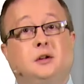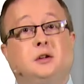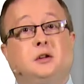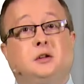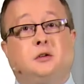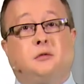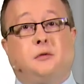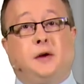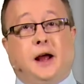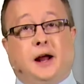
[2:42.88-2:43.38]

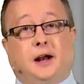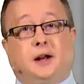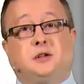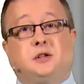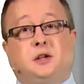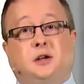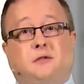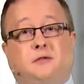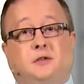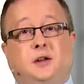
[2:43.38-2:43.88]
the
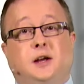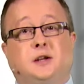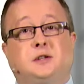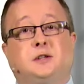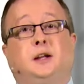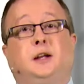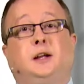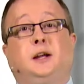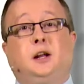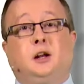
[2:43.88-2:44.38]
reality of this
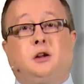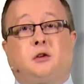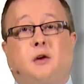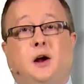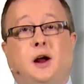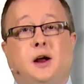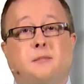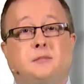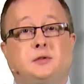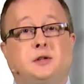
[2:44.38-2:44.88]
in
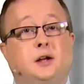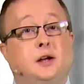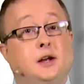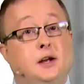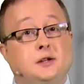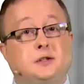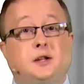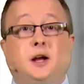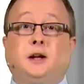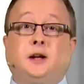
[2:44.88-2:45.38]
kilograms
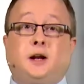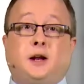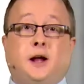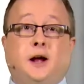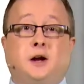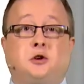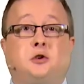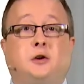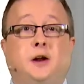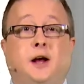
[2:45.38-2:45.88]
is that an
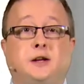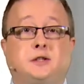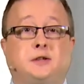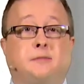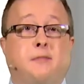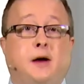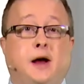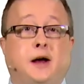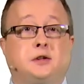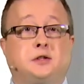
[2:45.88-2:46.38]
electron has a
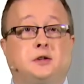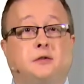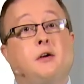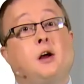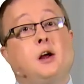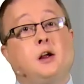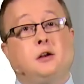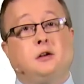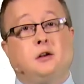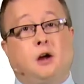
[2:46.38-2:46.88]
mass of
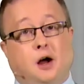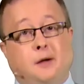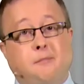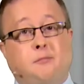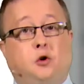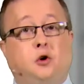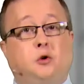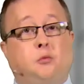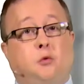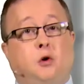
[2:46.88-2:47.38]

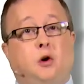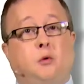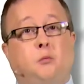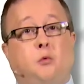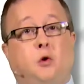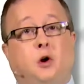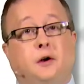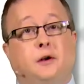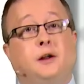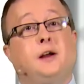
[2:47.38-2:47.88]

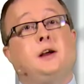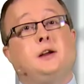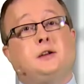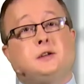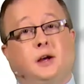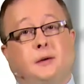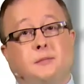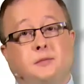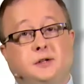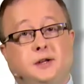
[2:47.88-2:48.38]
9.11
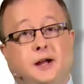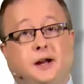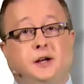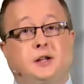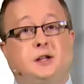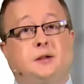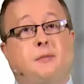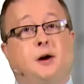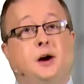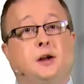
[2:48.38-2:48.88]
times 10 to
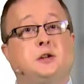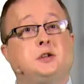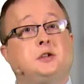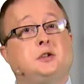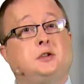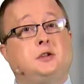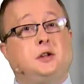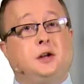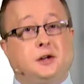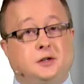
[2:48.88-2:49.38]
the minus
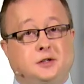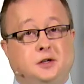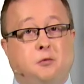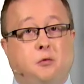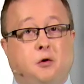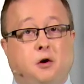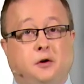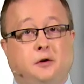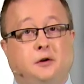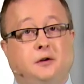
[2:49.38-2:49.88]

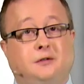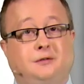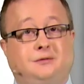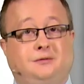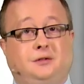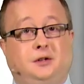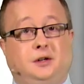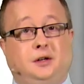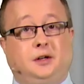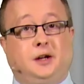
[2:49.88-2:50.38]
31
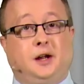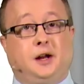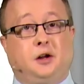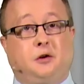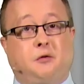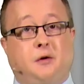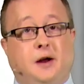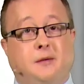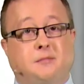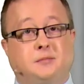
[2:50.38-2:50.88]

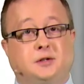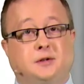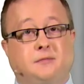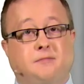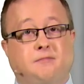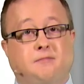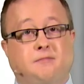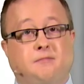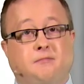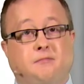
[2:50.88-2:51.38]
kilograms.
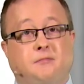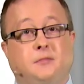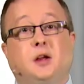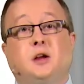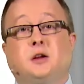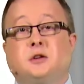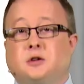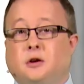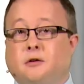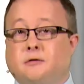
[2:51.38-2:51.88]

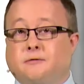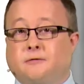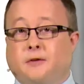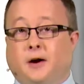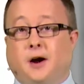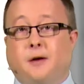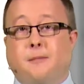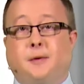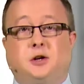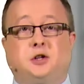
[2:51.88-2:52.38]
So
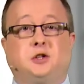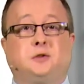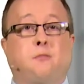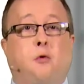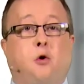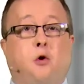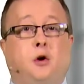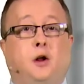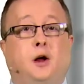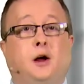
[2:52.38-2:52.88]
very much
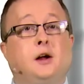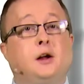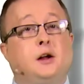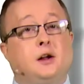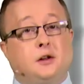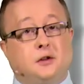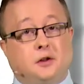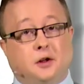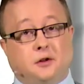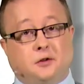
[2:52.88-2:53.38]
smaller
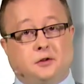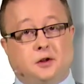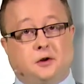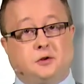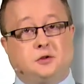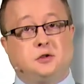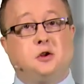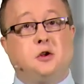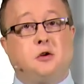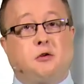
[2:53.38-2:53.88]
than
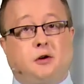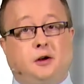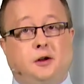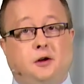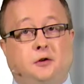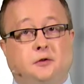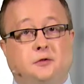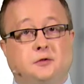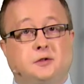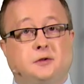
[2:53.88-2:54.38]
those
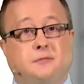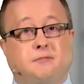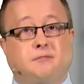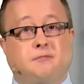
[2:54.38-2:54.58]
nucleons.